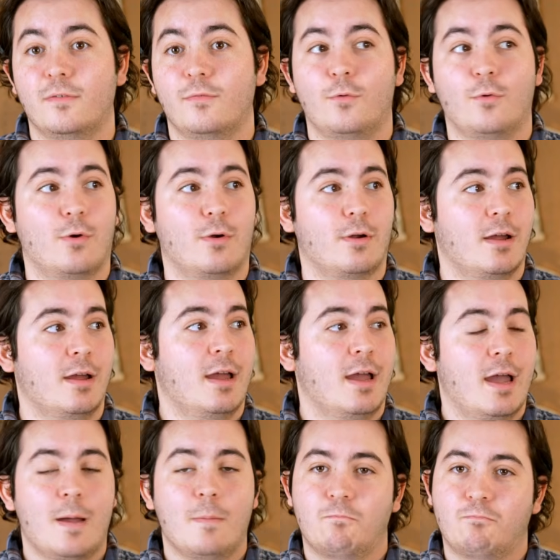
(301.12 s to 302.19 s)
for
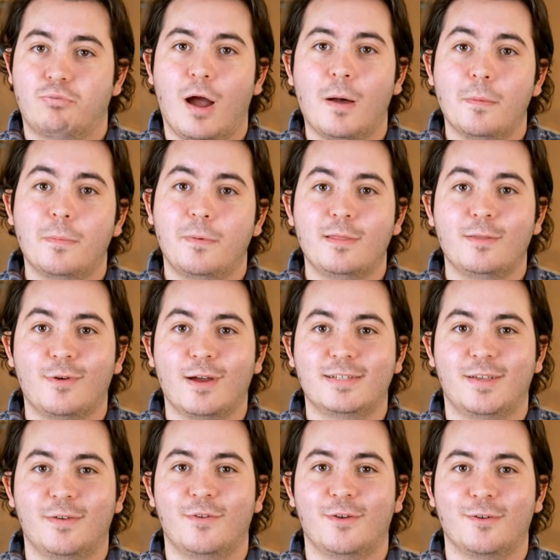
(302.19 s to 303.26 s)
probably the
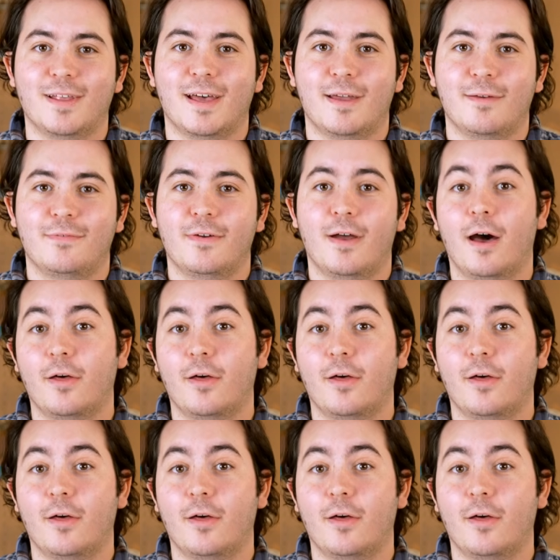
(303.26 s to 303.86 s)
rest of your life.